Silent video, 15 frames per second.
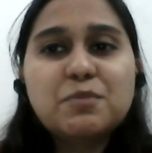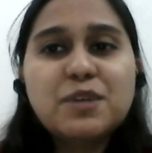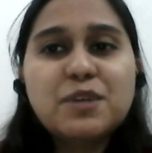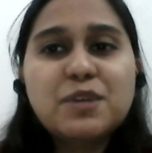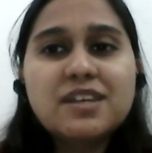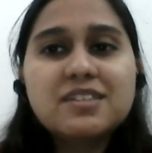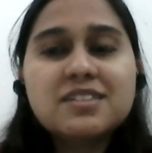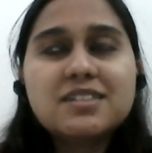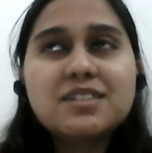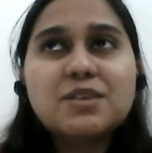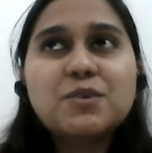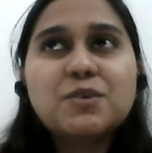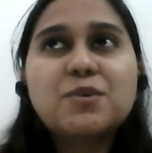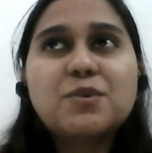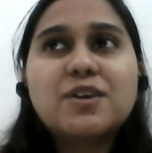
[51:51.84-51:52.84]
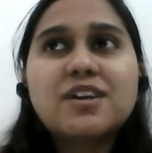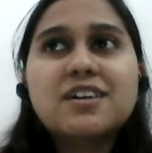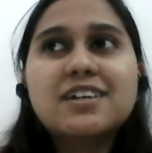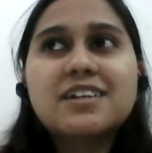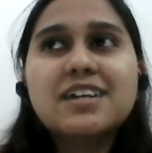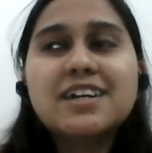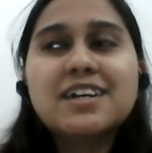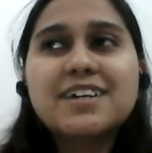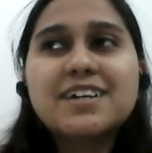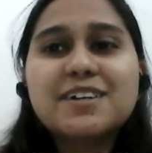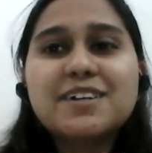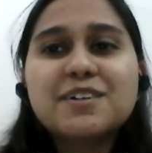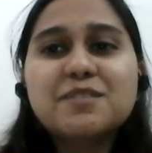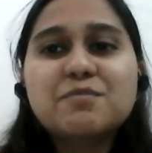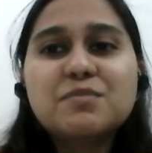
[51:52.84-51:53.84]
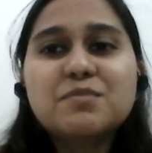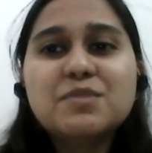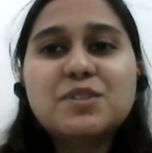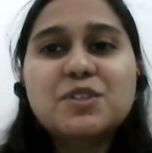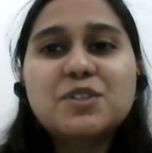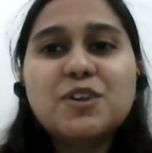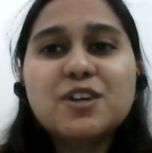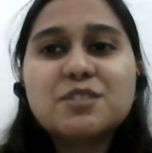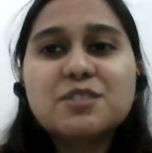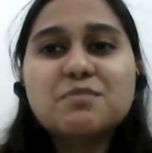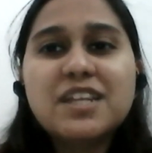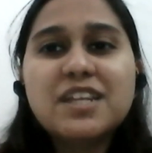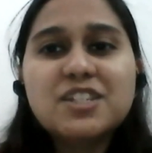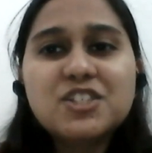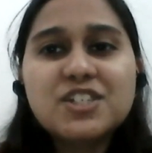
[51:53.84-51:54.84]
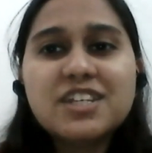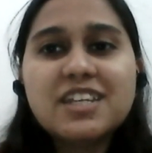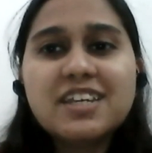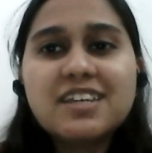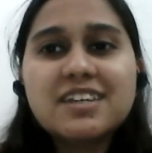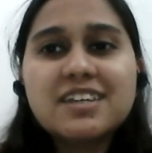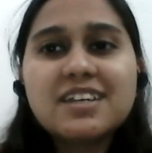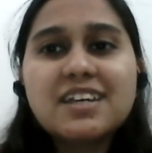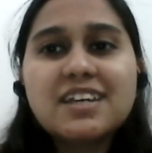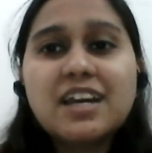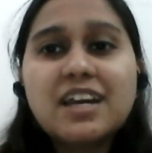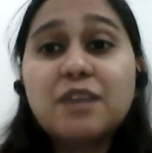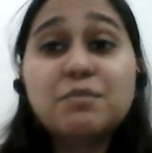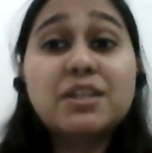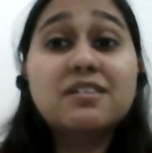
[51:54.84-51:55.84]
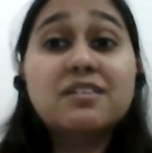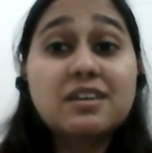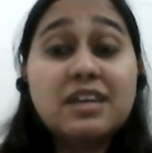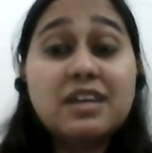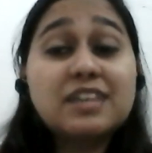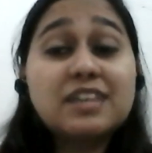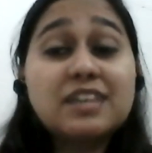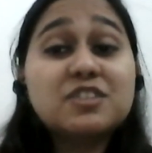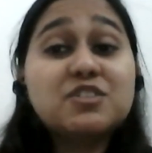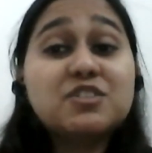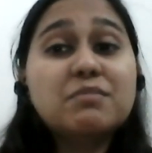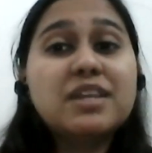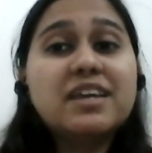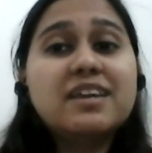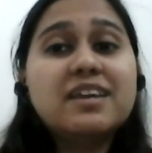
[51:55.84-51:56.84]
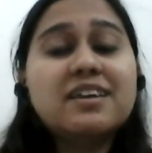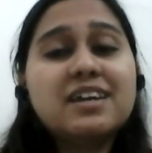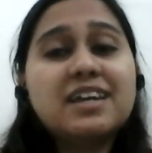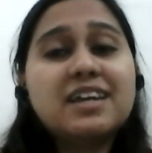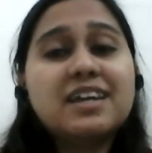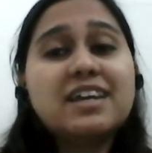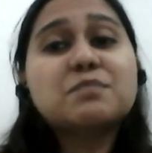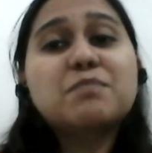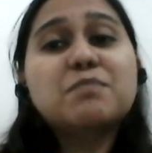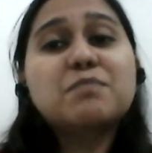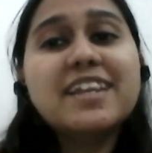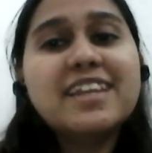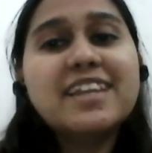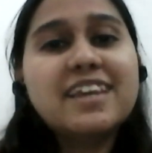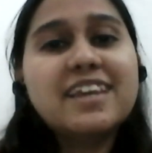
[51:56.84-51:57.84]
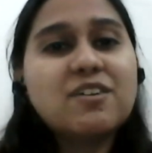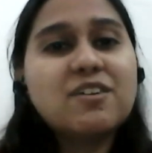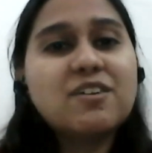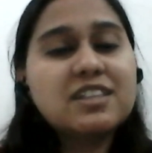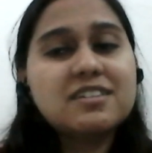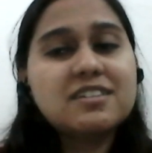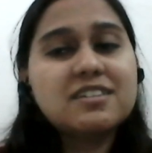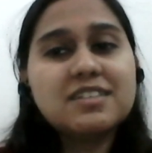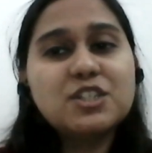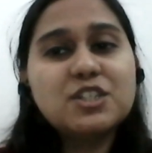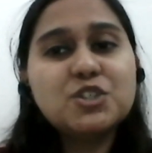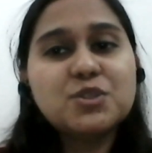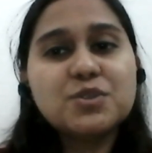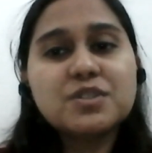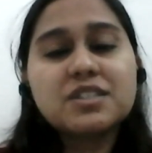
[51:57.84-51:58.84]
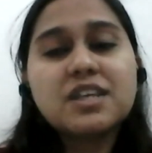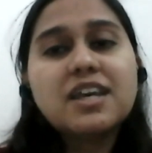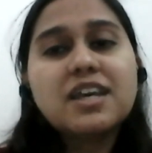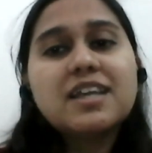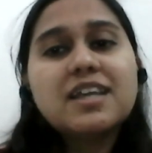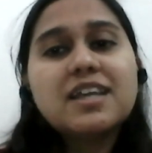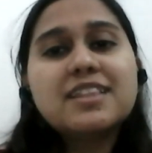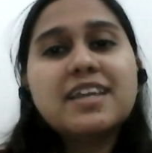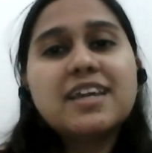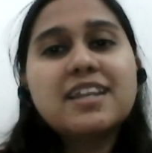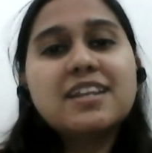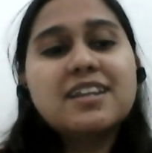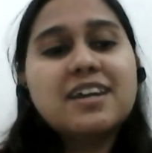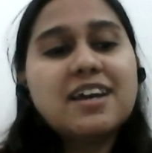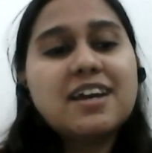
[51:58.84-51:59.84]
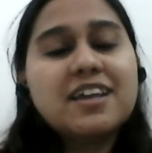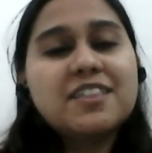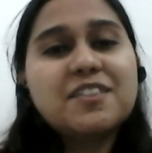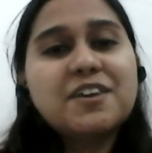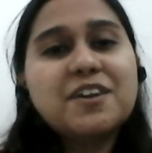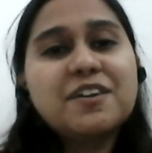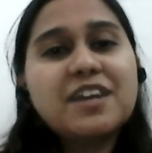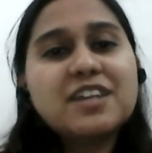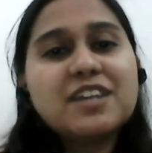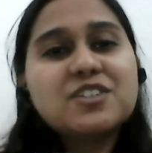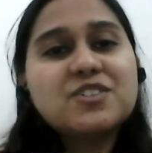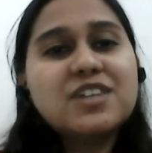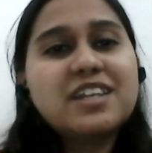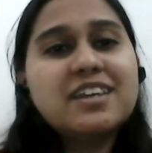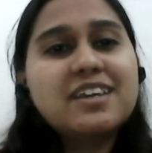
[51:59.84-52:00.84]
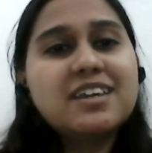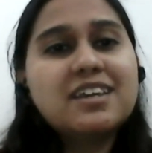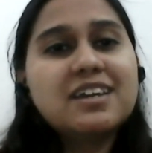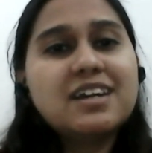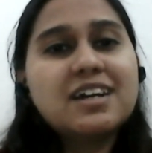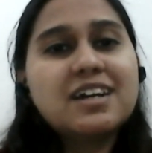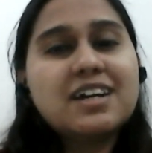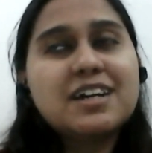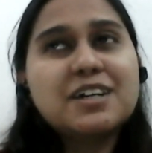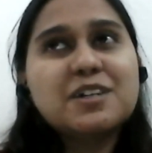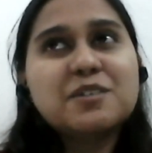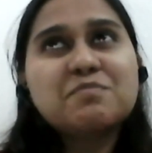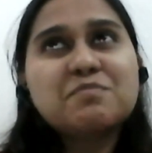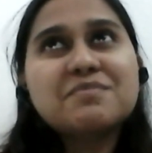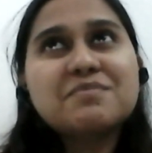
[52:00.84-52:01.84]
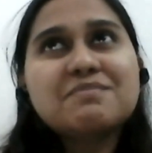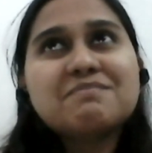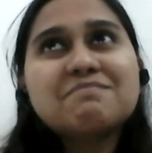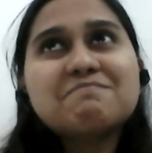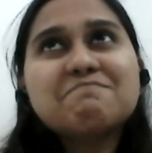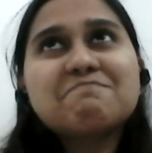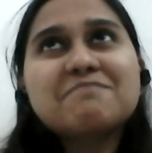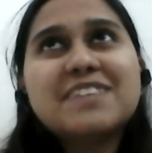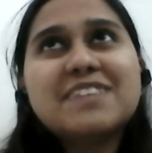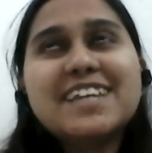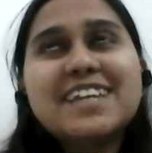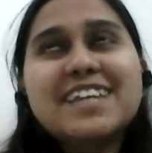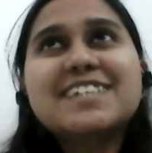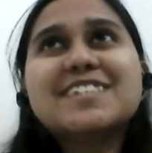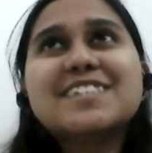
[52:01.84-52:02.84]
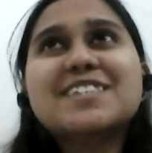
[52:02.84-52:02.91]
press, who are not mentioning, extremely explaining all these issues, then they are actually getting